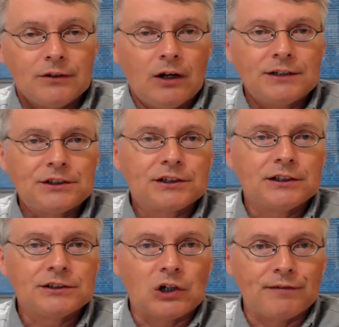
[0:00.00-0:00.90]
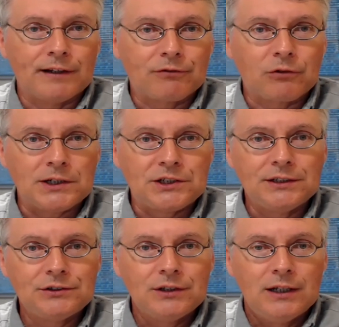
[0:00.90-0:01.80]
not just conservative
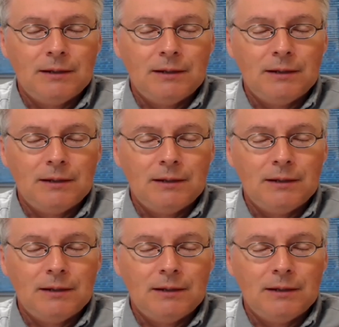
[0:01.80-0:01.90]
Christians,